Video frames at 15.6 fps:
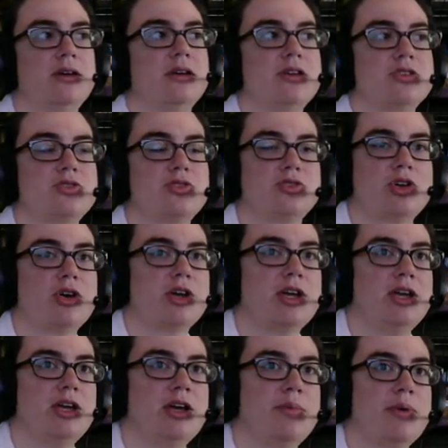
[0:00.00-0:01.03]
because you're
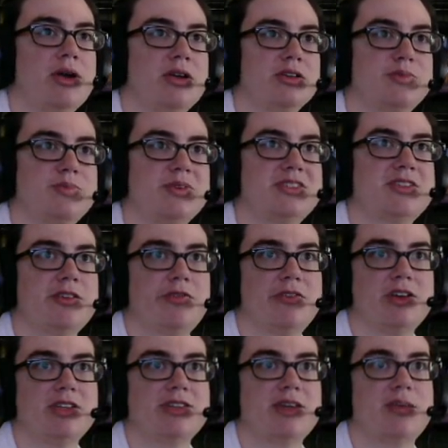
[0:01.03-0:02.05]
talking about a
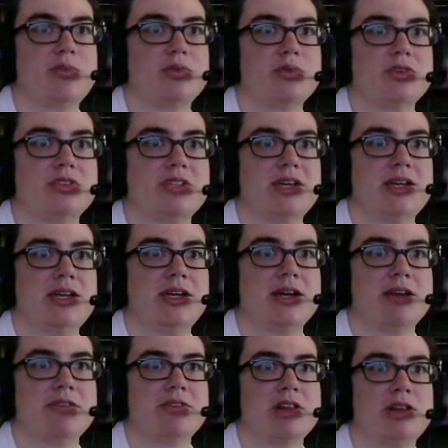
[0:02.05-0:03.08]
specific sample you're taking
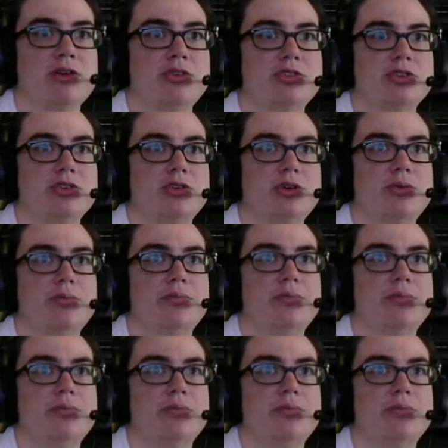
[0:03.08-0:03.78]
out of the larger group.